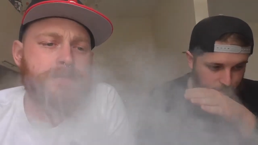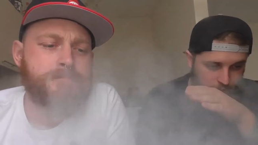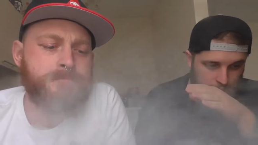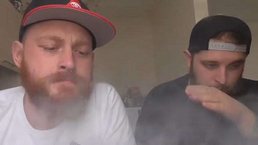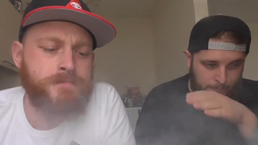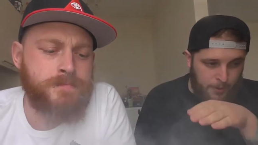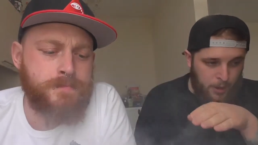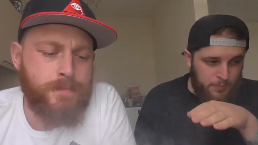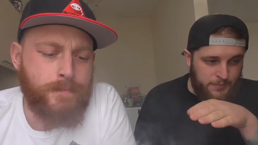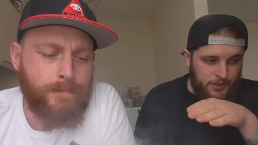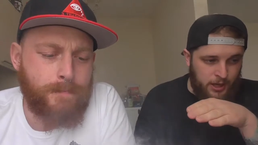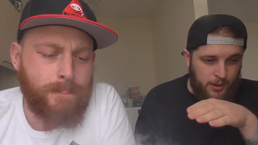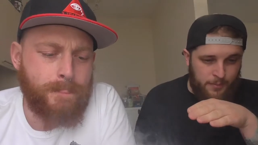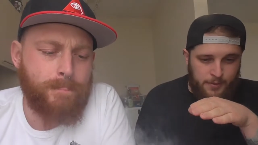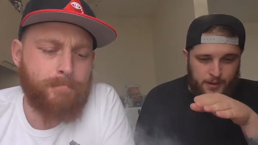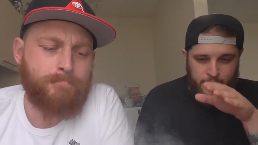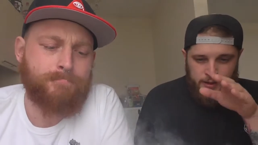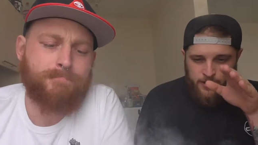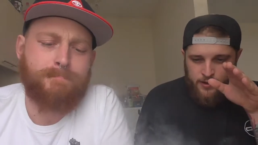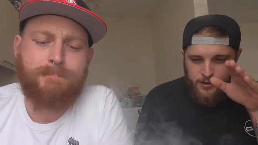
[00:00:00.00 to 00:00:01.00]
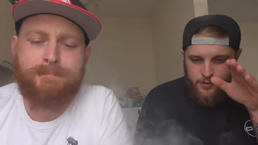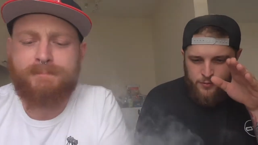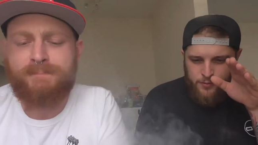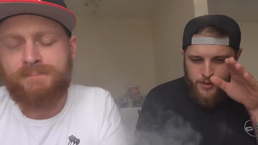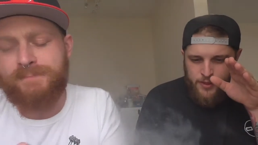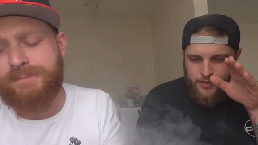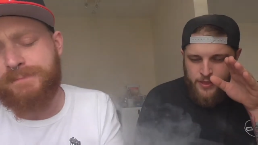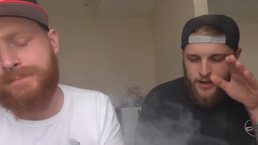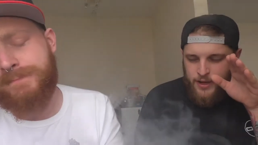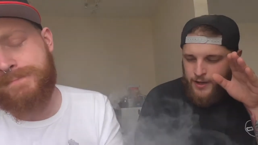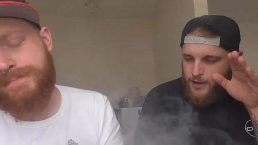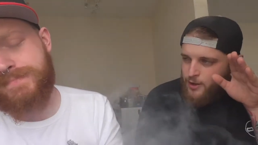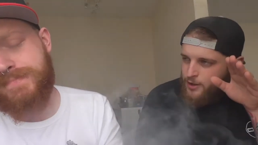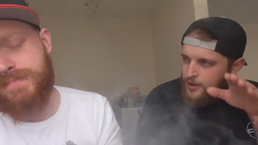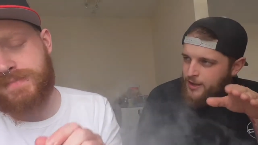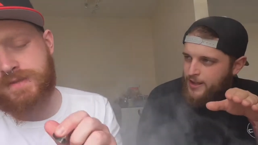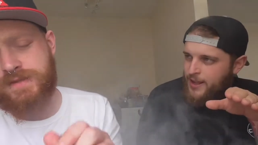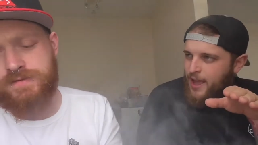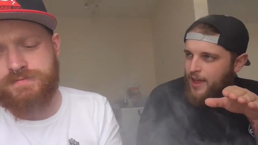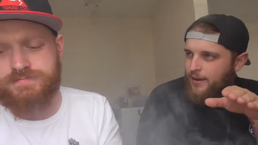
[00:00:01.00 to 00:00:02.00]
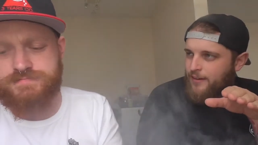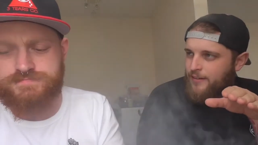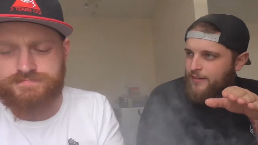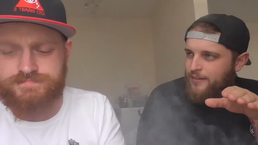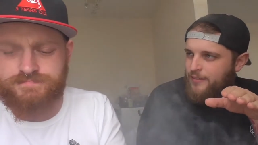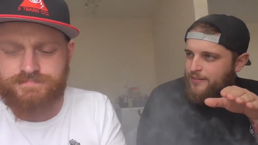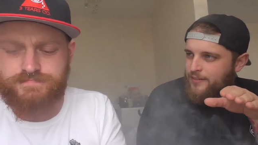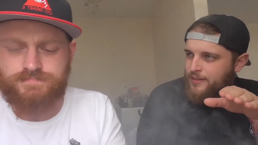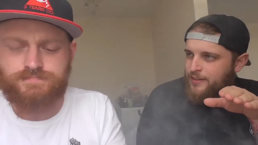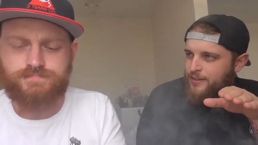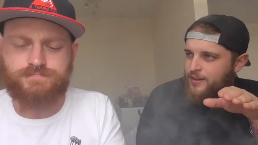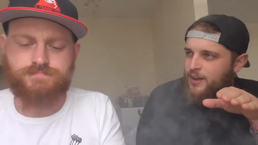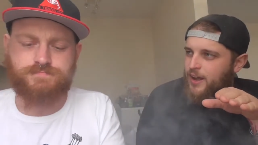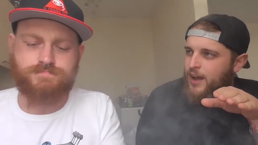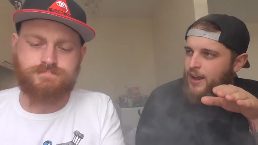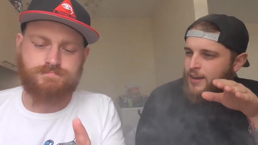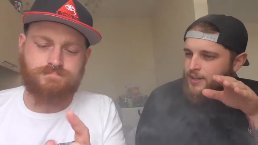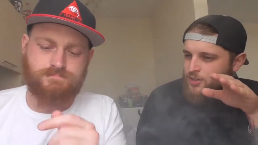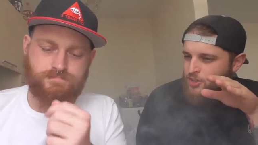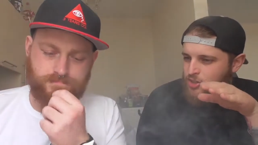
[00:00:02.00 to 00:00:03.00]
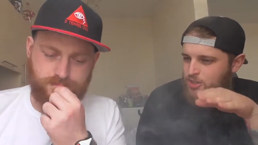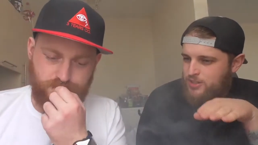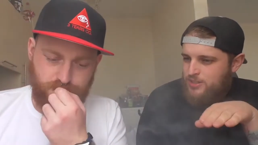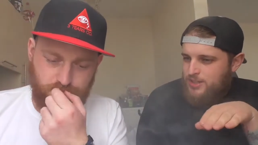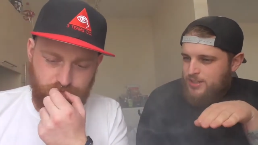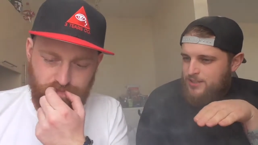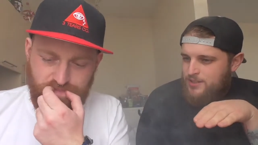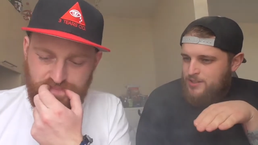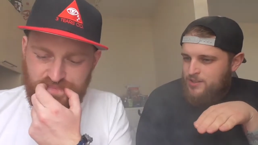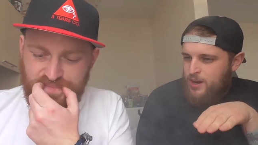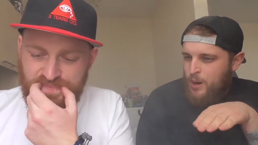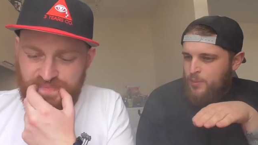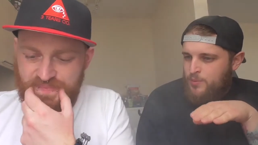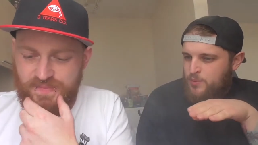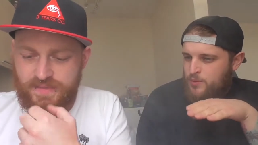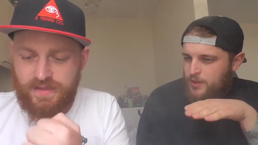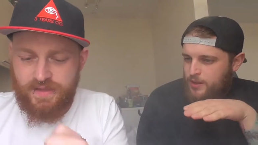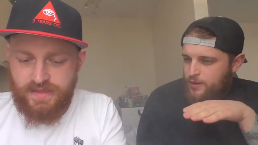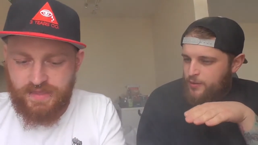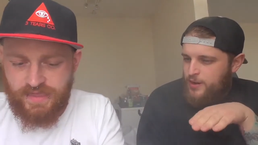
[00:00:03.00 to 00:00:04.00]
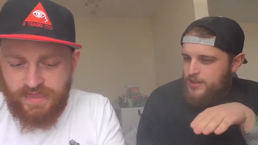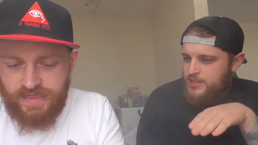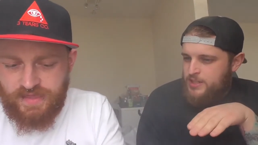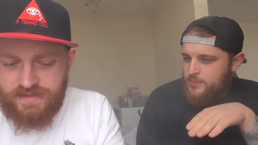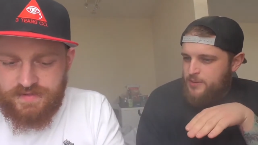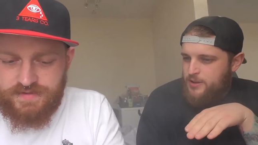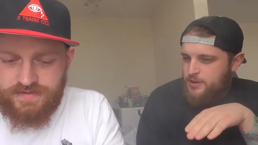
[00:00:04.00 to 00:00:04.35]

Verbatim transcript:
Speaker 1: It popped up, and and then I look again, and it's just Instagrams with their crazy